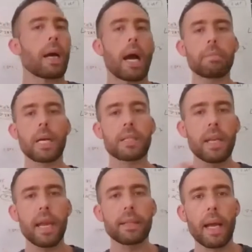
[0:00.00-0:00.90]
not
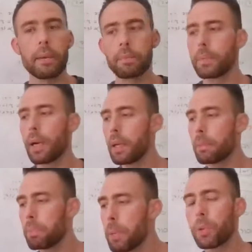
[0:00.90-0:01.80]
saying that
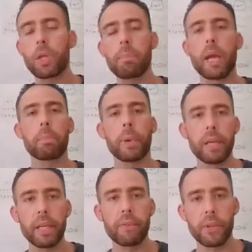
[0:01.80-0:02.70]
people can make
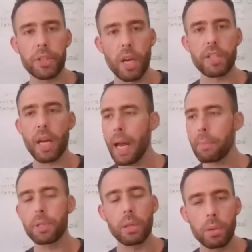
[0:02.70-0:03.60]
money in Forsage,
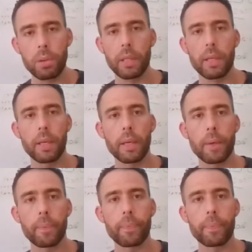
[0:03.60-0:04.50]
absolutely.
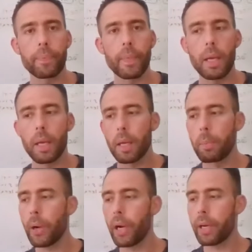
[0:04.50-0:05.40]

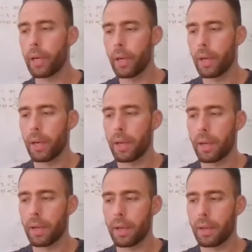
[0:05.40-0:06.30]
But
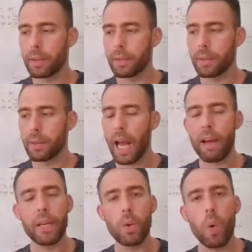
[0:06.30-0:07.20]

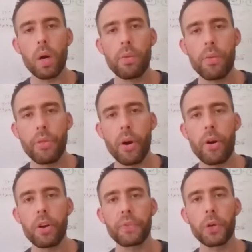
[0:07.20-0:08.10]
having
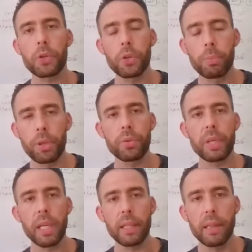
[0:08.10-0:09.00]
1/3 of your
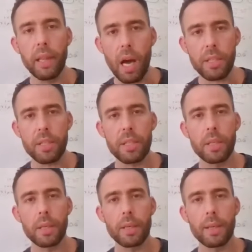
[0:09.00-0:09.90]
community in loss,
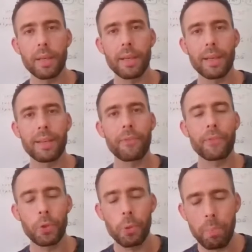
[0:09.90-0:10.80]

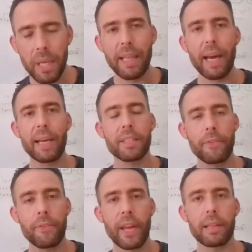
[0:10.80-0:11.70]
to me, that is a
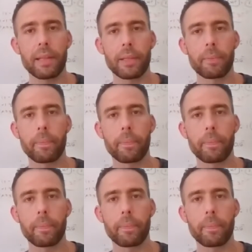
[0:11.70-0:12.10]
fail.